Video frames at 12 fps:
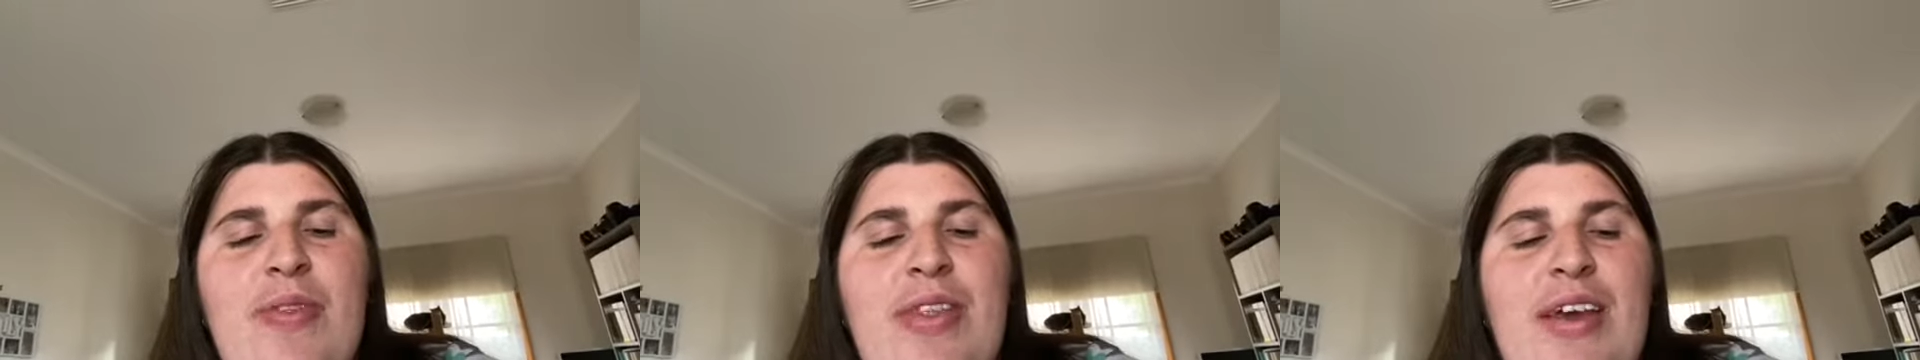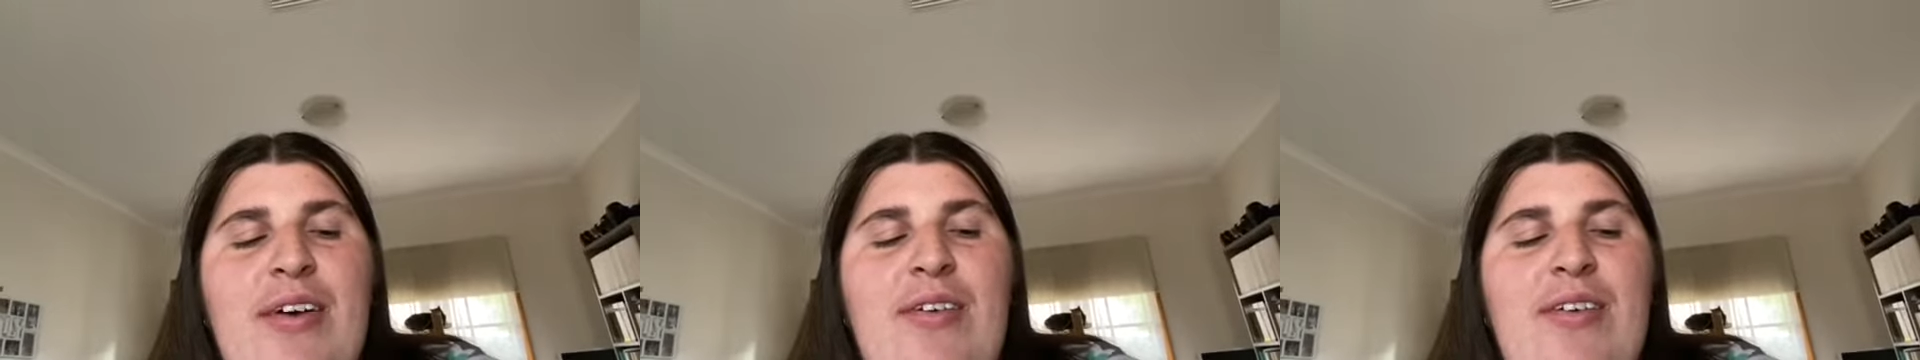
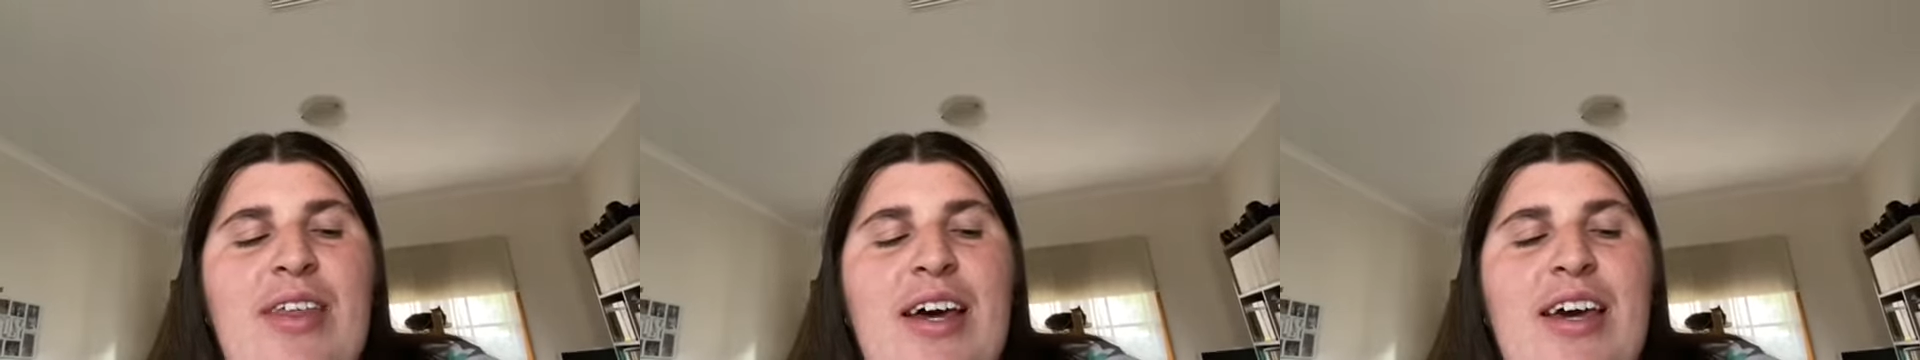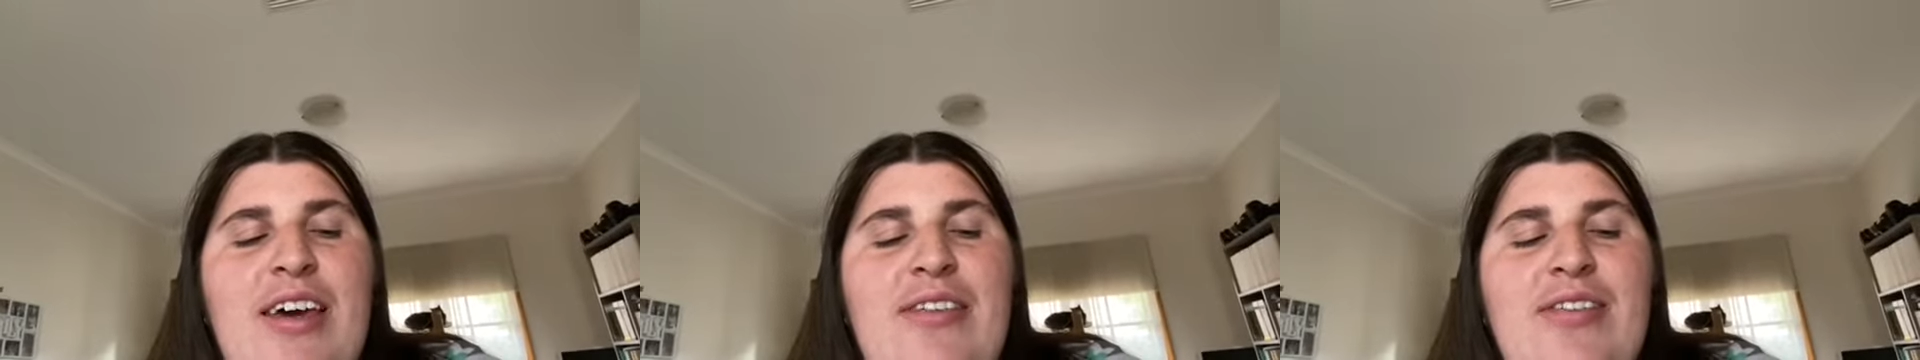or that
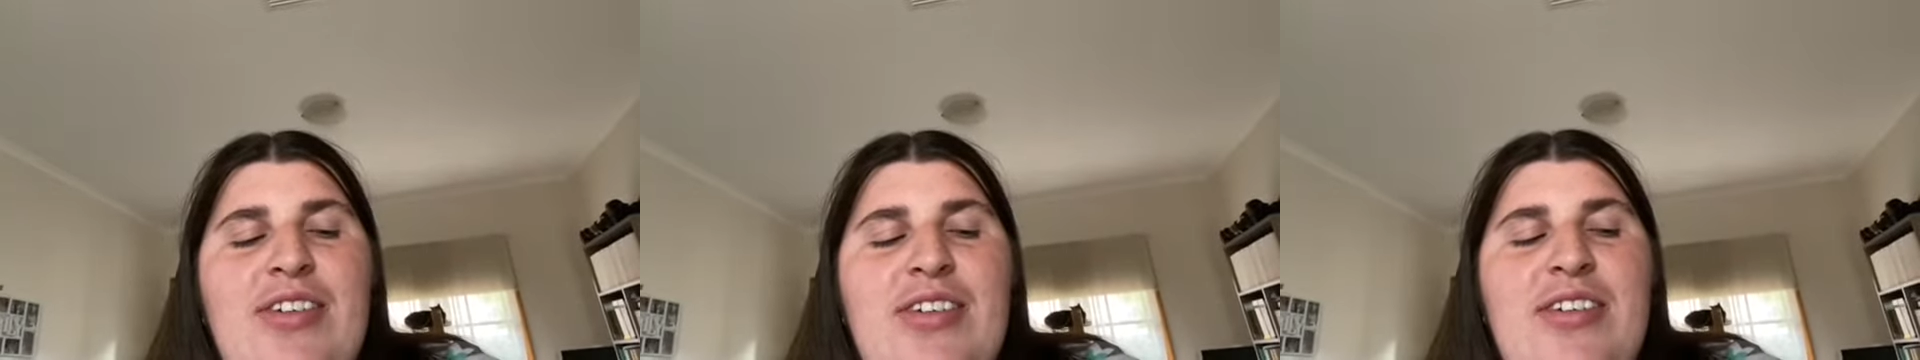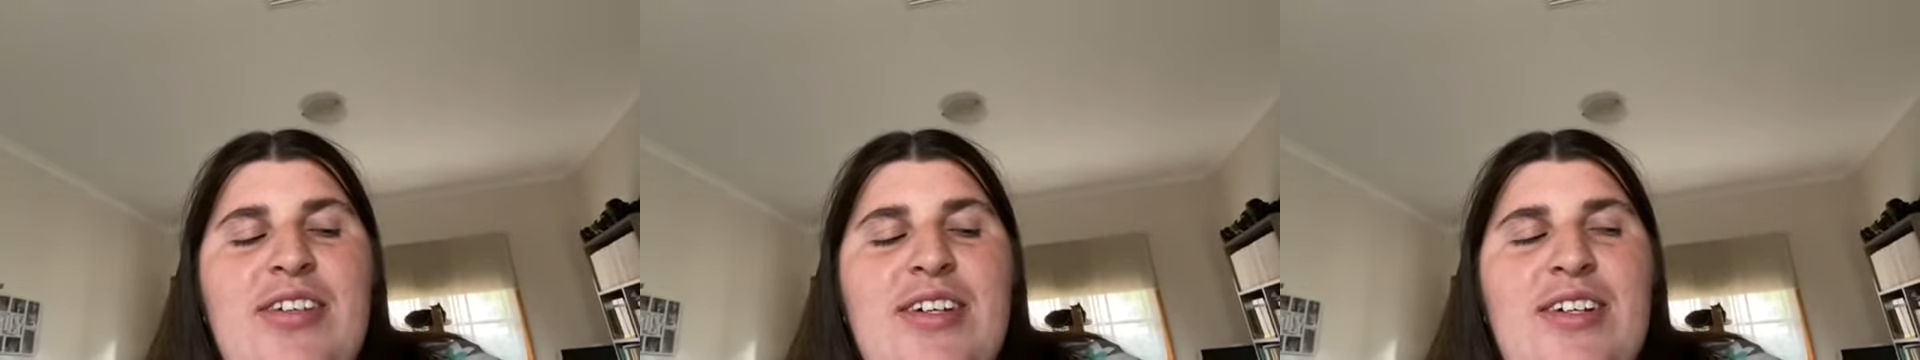you've just
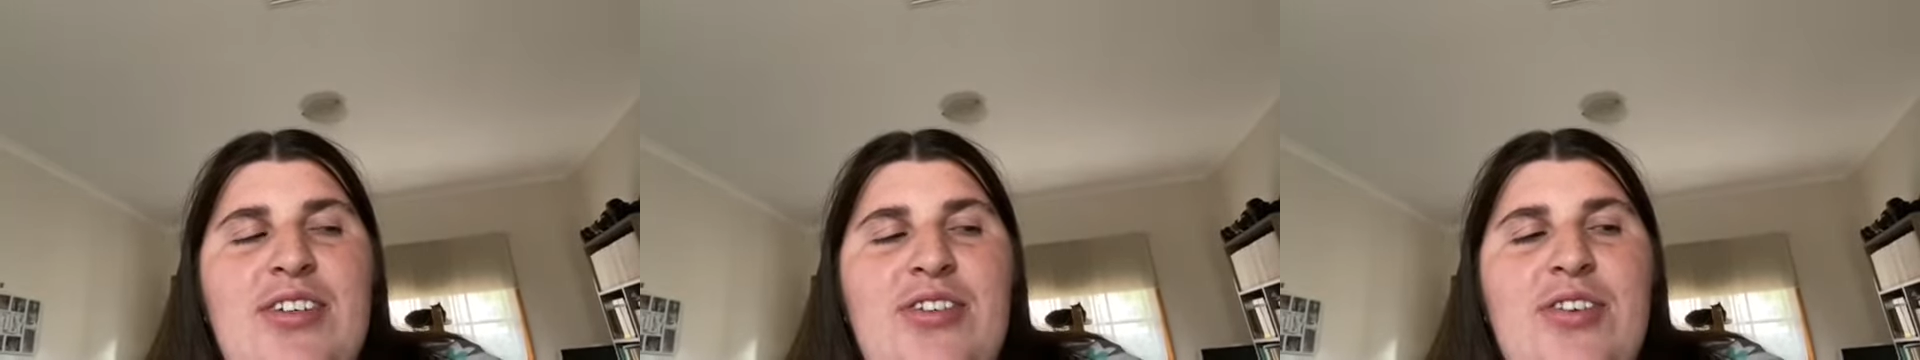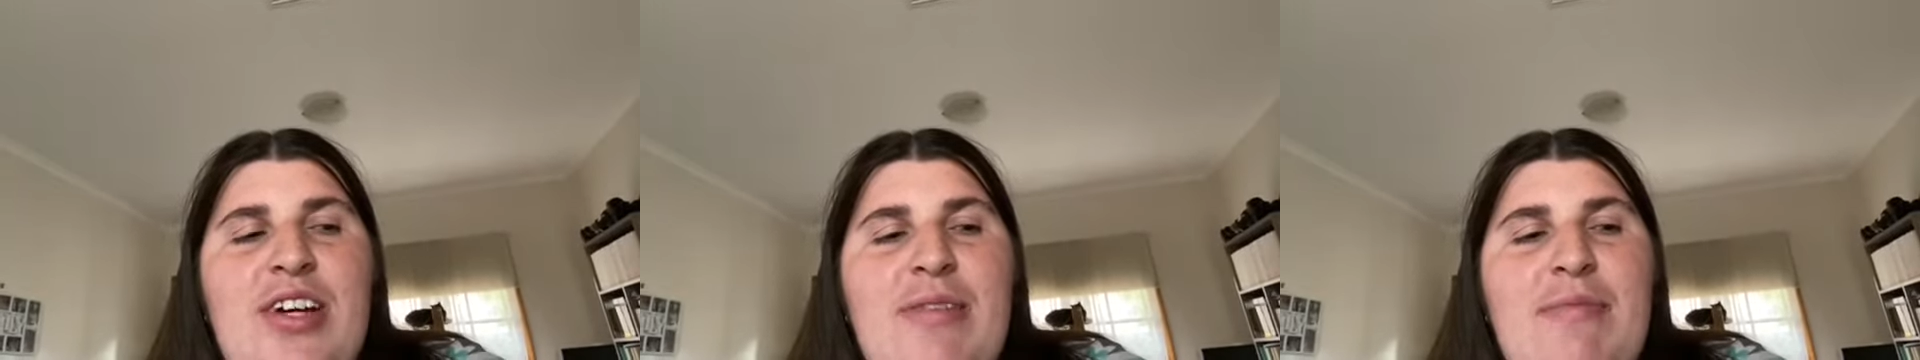
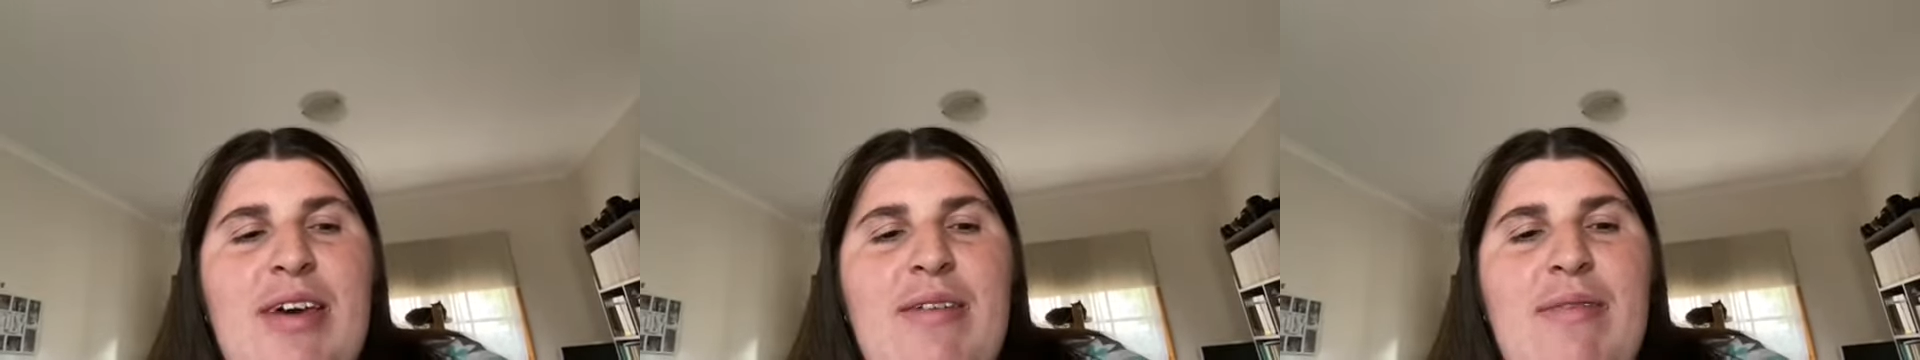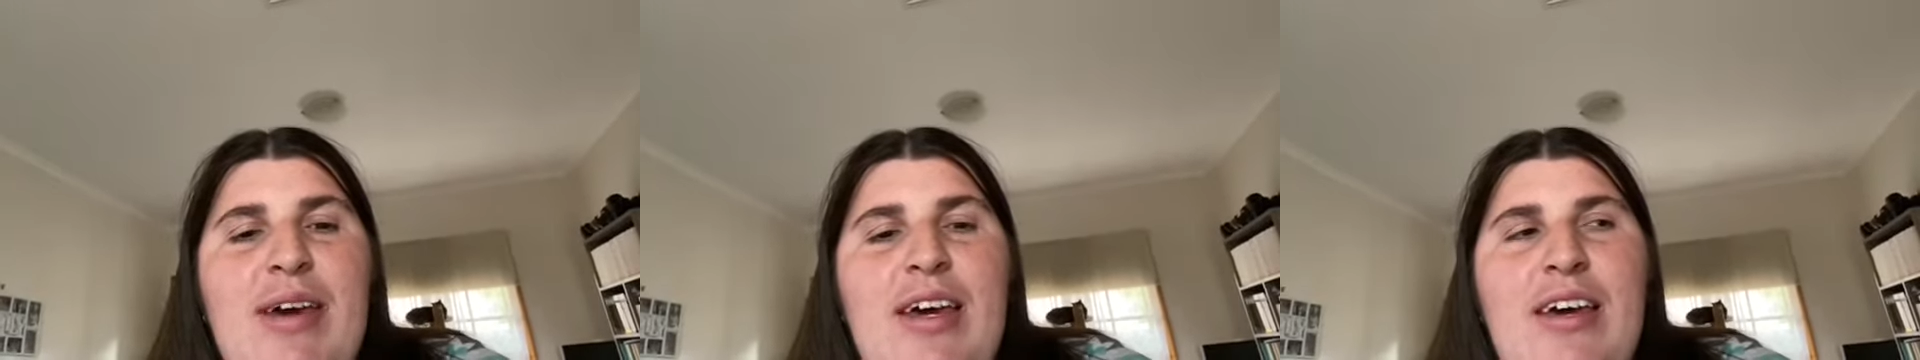enjoyed me
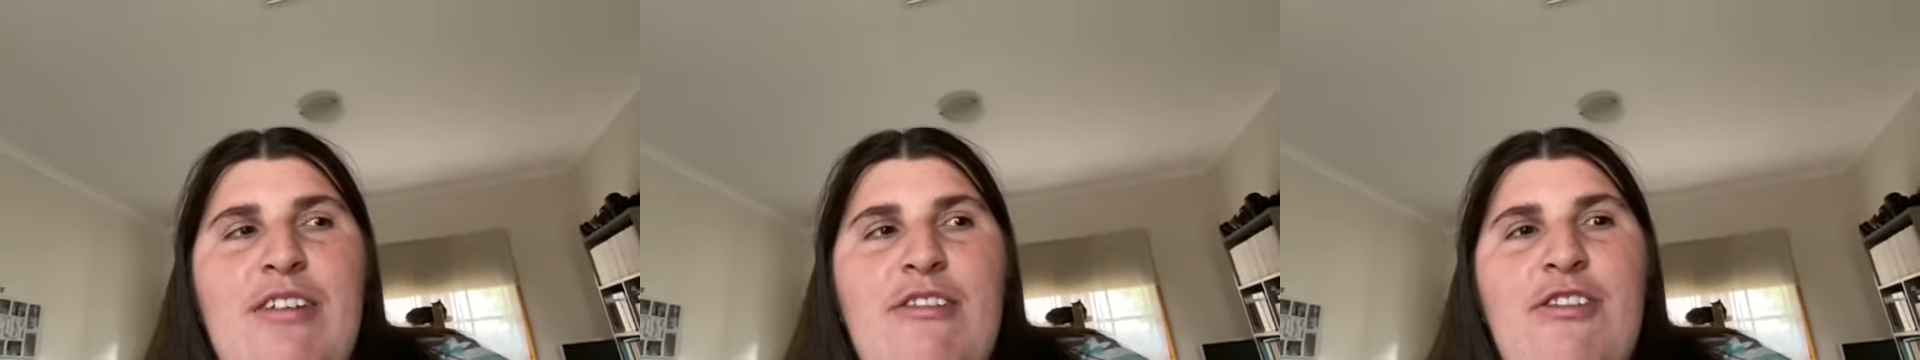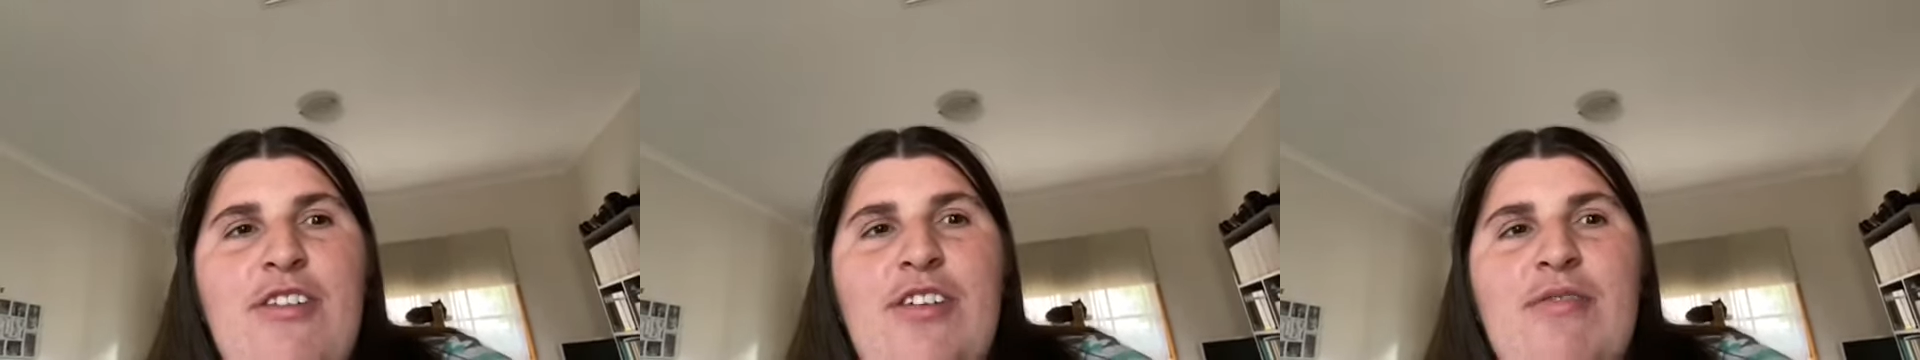making a
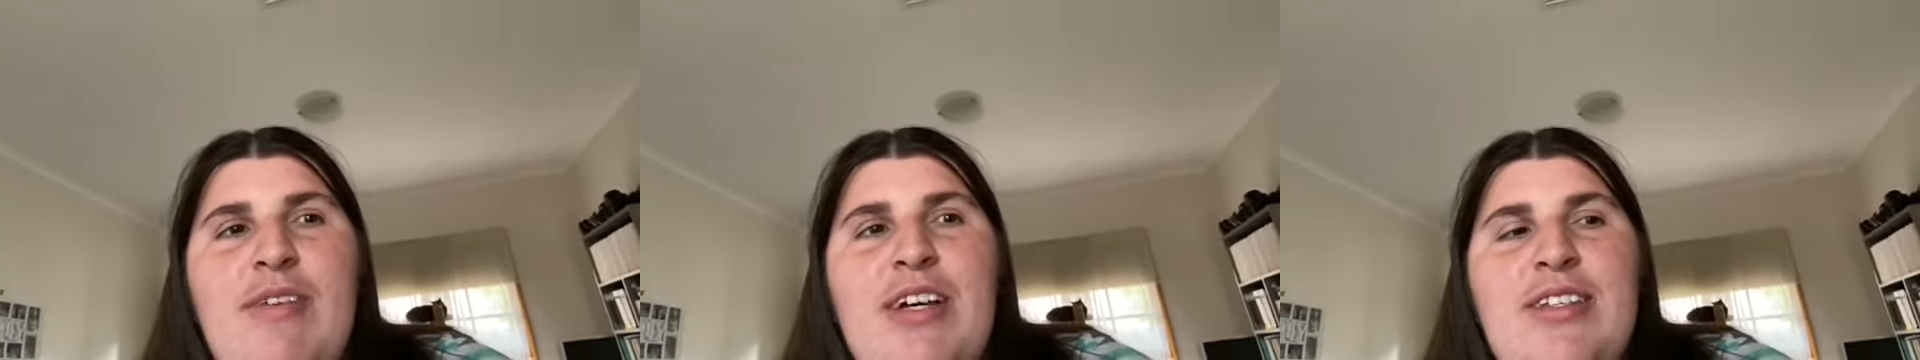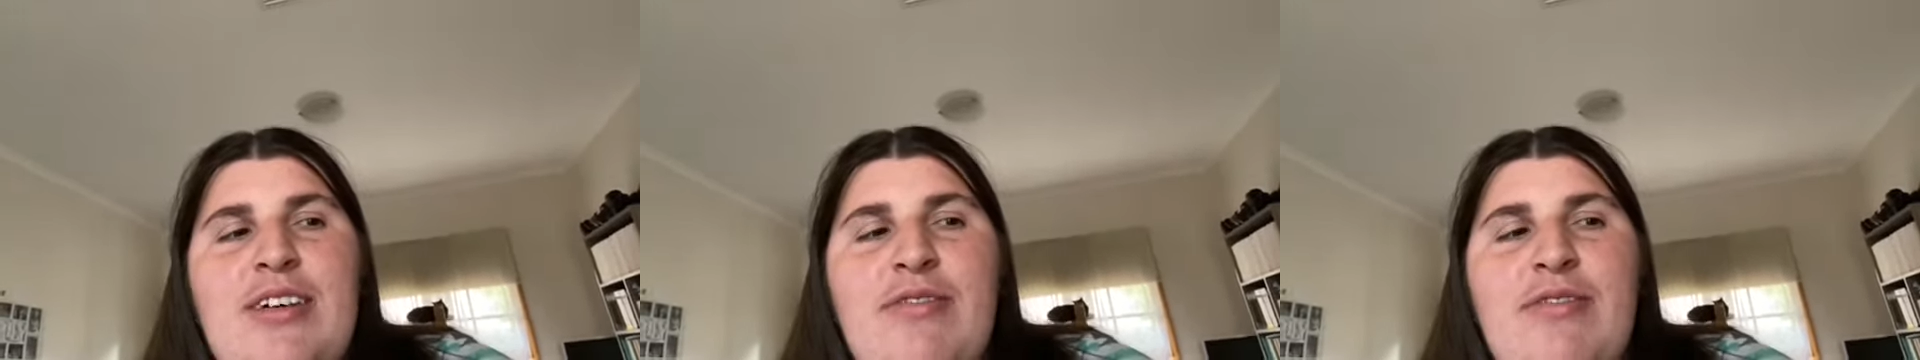fool of myself